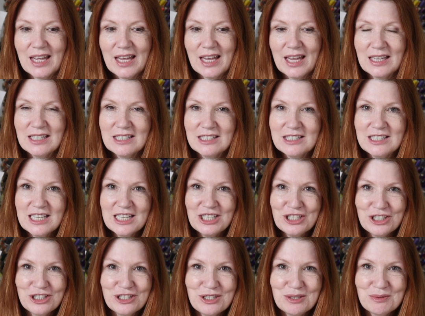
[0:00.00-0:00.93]

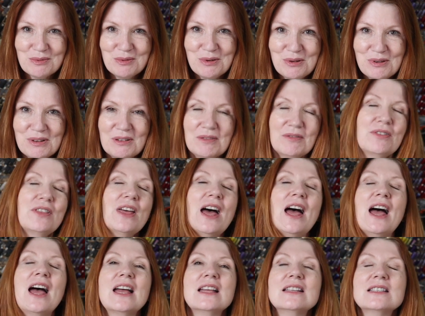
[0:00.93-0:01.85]
addition to all of
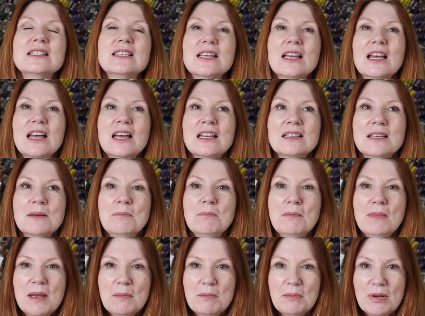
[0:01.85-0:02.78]
that, as a
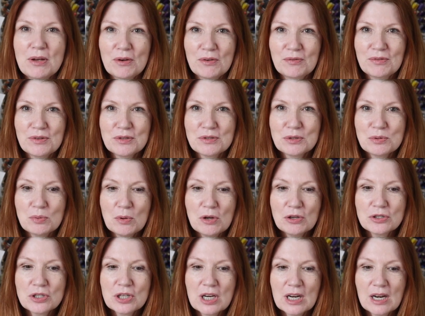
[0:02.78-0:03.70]
member of the
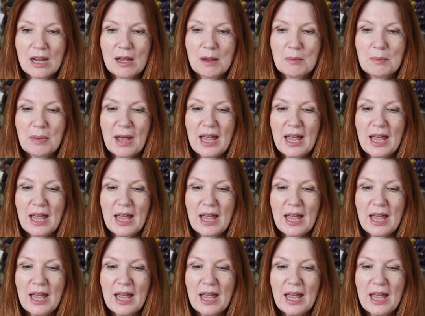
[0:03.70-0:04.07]
Swatch Club,